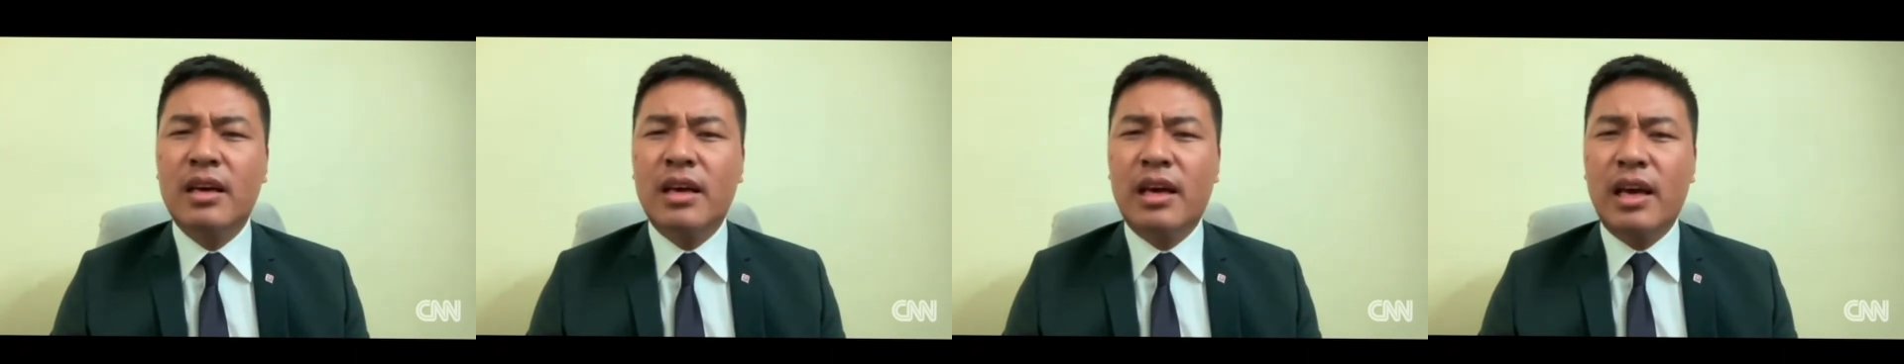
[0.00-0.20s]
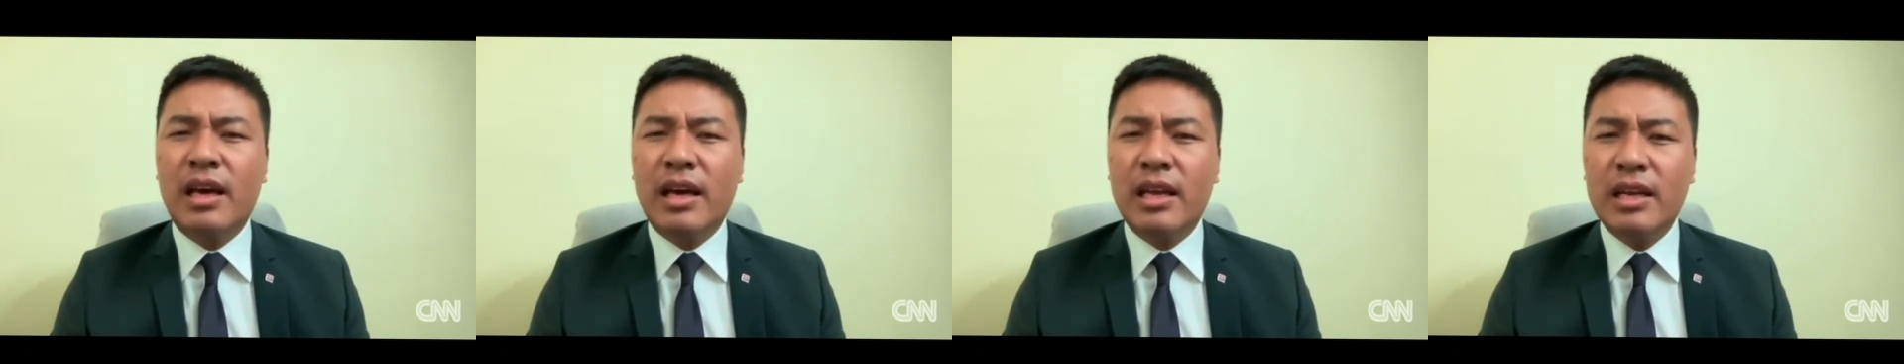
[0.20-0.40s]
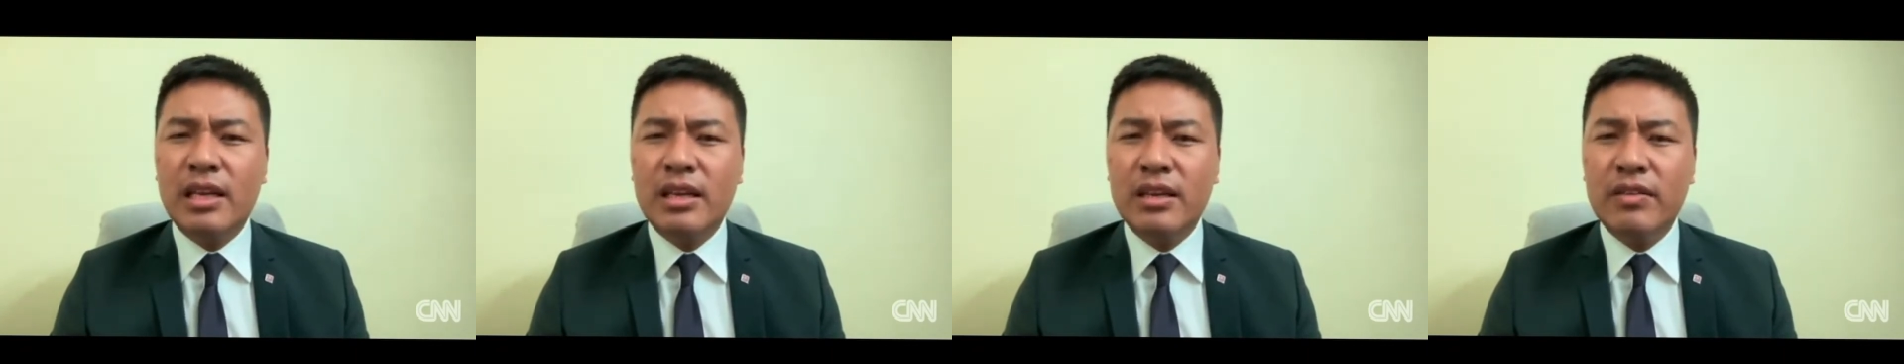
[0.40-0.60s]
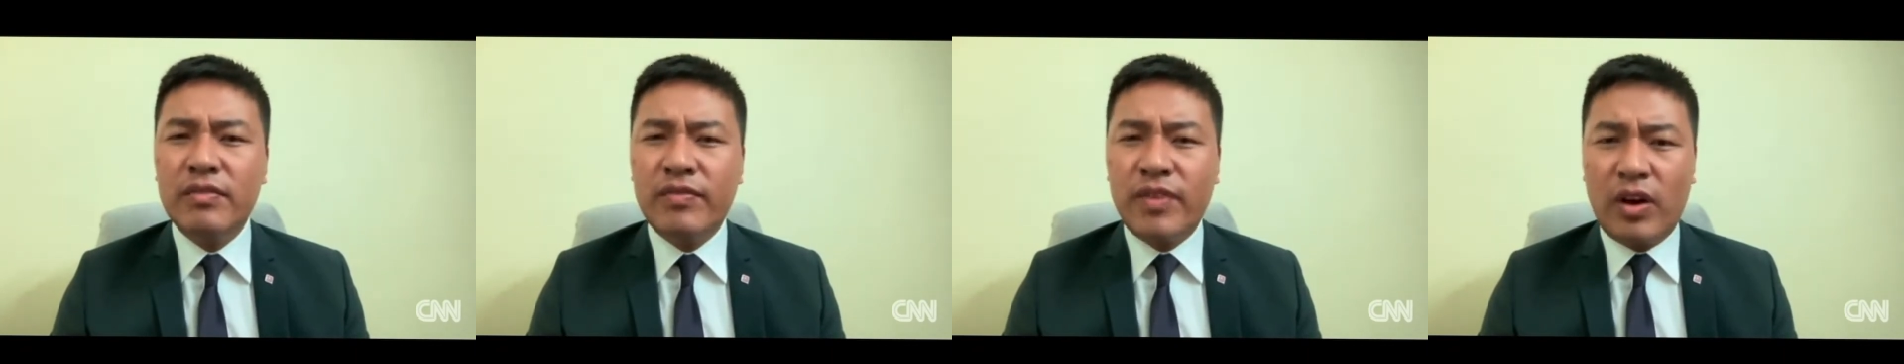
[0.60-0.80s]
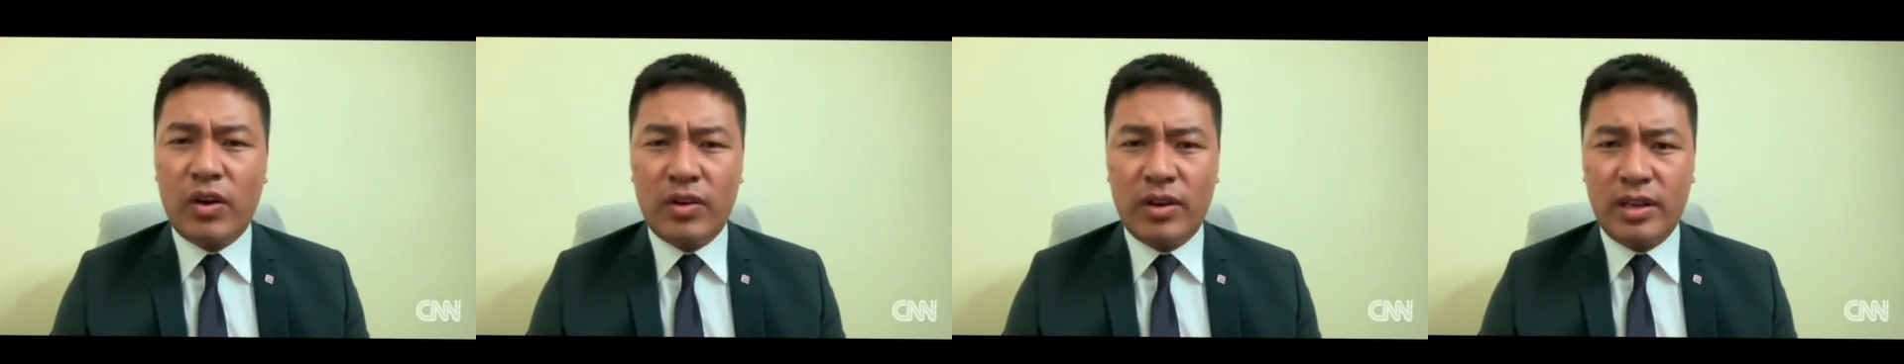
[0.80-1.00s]
any
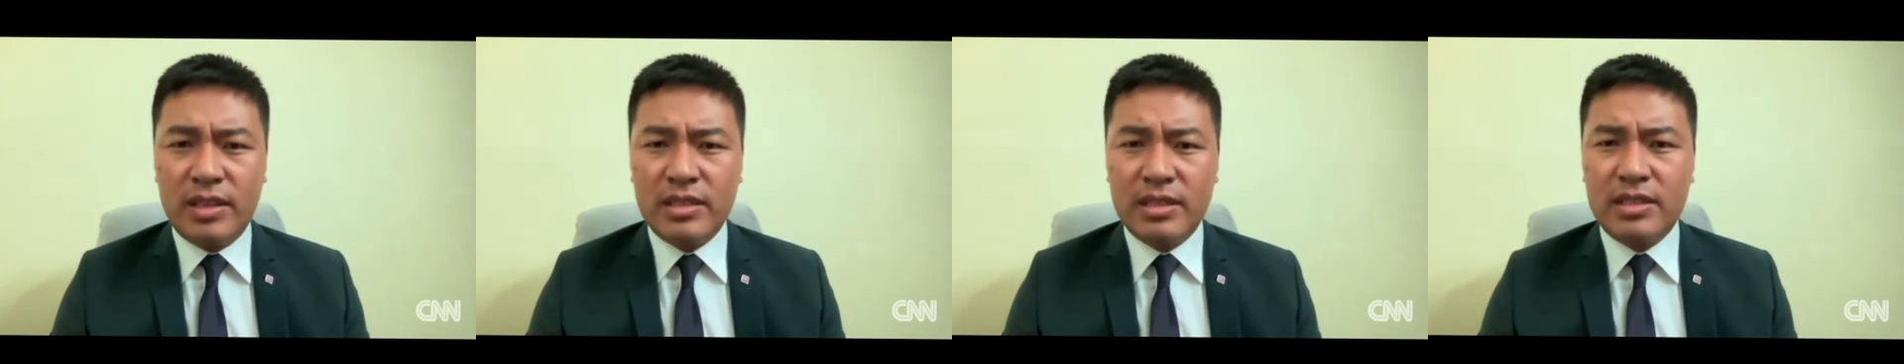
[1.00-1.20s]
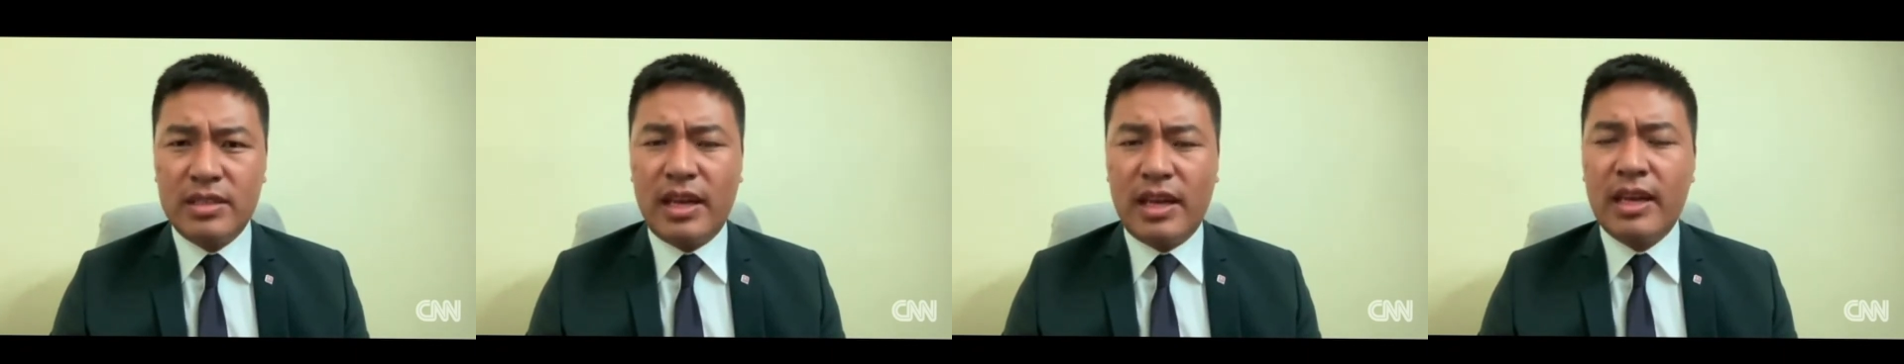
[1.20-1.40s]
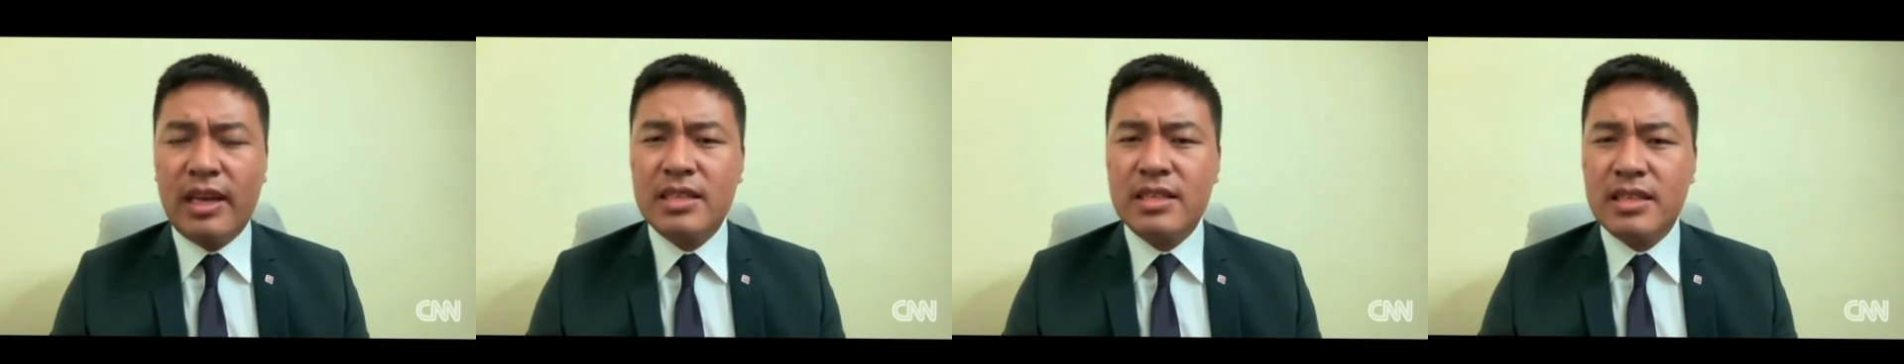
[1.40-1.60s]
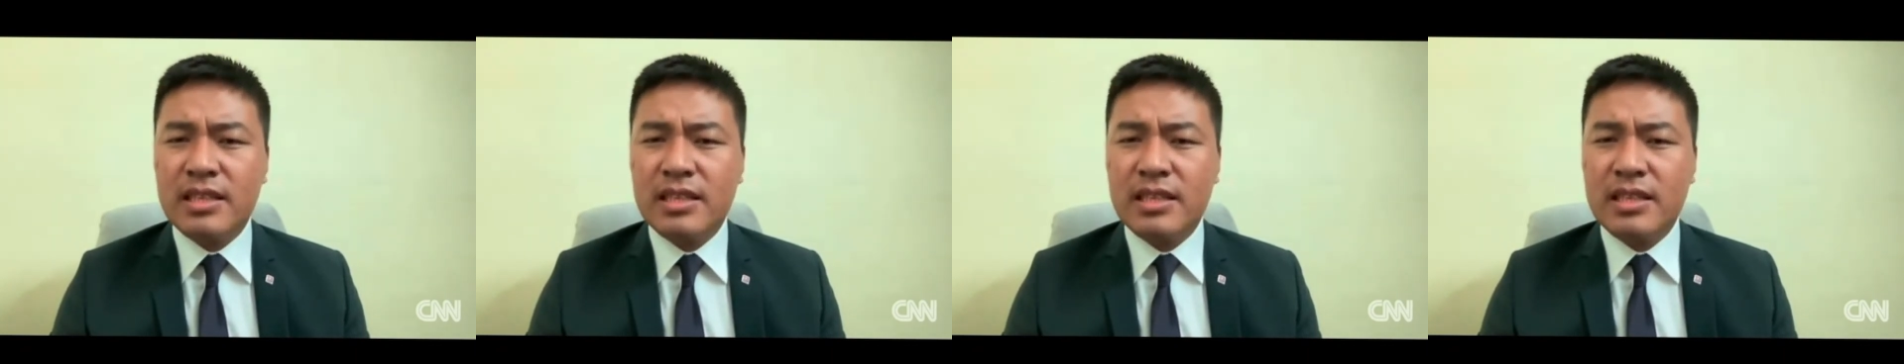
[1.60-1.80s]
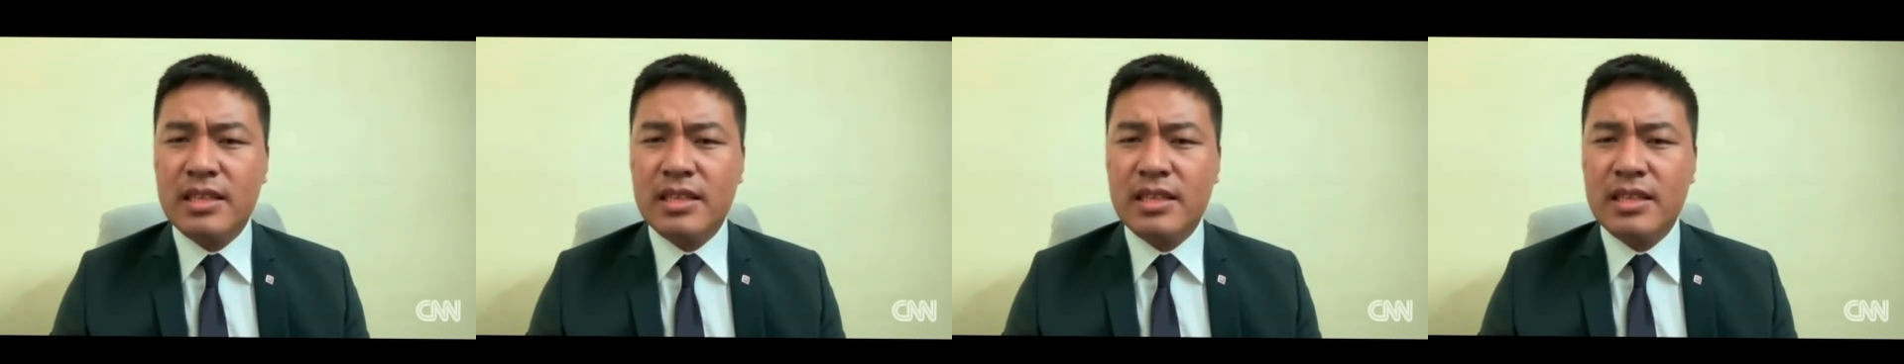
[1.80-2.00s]
violence
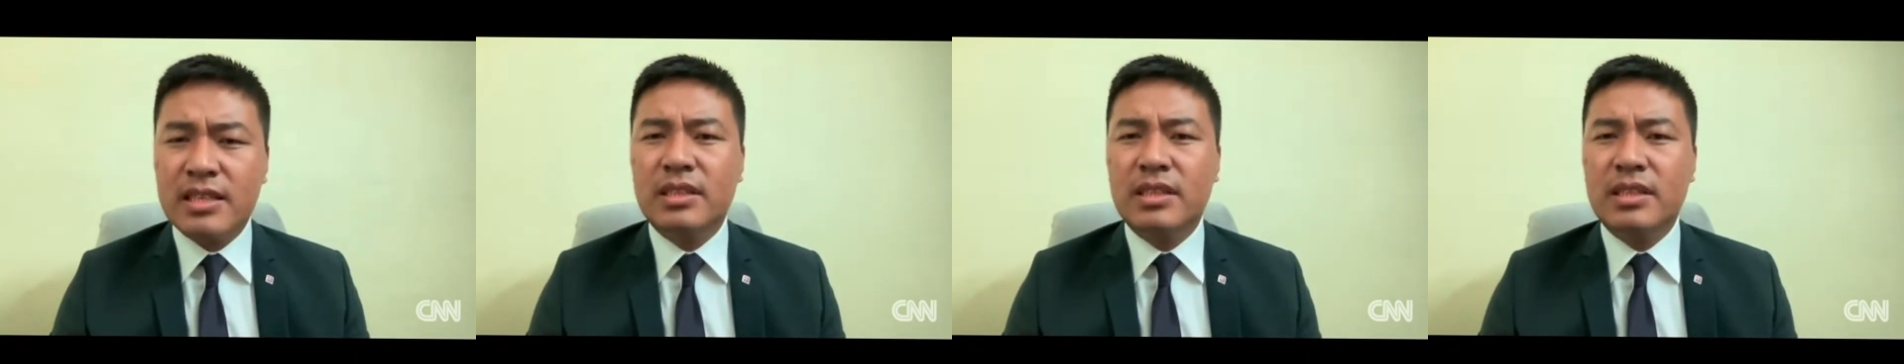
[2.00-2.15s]
except